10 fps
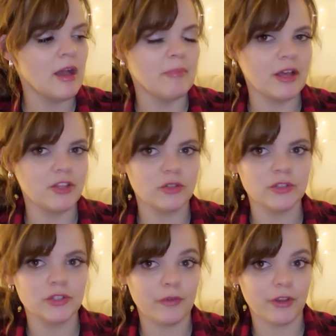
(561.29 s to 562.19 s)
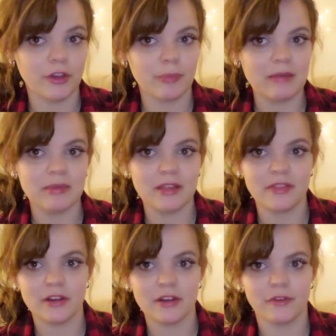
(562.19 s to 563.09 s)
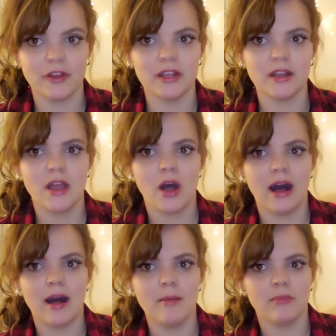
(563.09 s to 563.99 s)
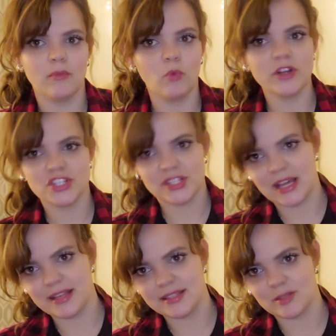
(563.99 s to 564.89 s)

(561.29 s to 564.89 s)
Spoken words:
but you'll know for your baby and their foot which size is